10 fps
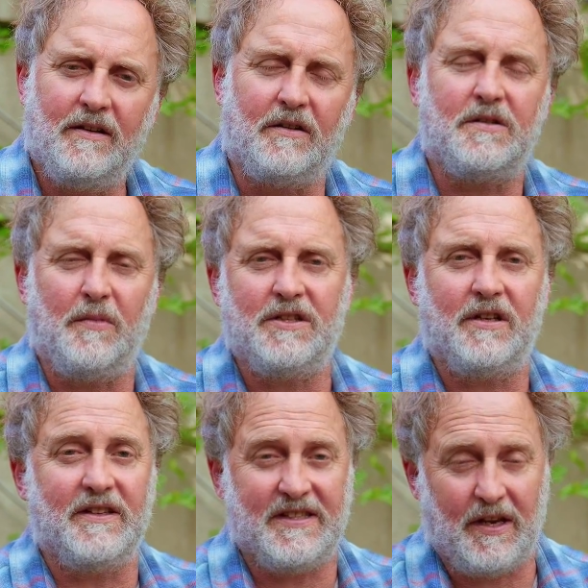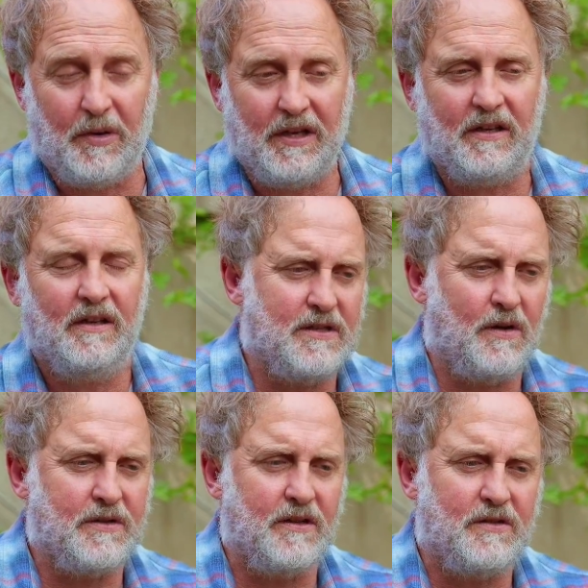Not to mention the stomach, which is
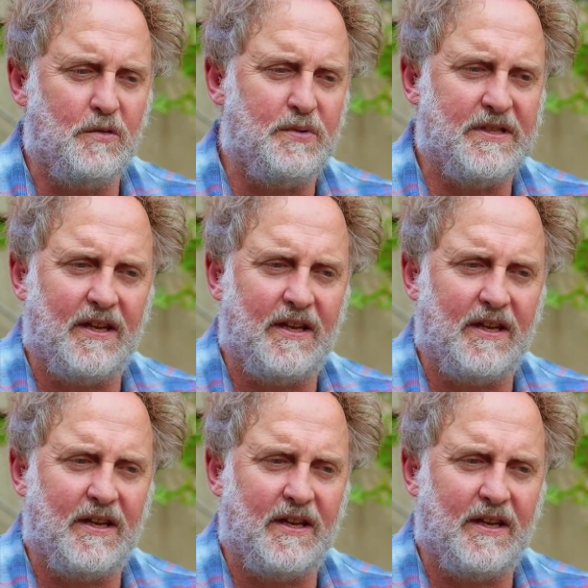also super